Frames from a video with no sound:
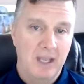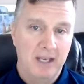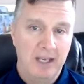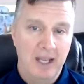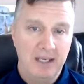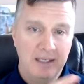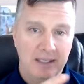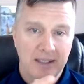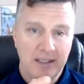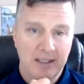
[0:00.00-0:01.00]
And then
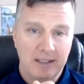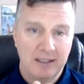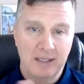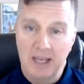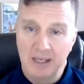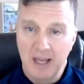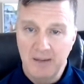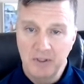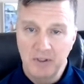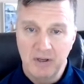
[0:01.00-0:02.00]
in
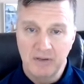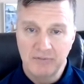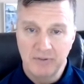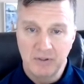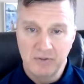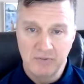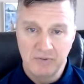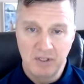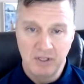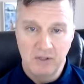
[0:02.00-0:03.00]
common law, for those of
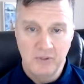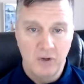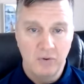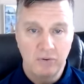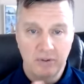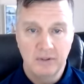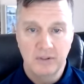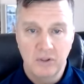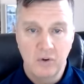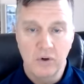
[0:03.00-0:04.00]
you that don't know,
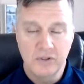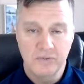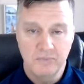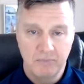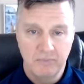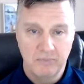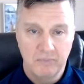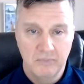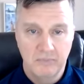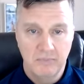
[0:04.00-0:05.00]

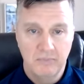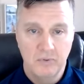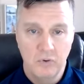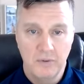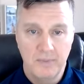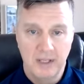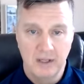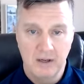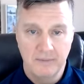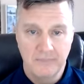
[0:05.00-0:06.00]
court-made
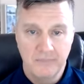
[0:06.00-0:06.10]
law.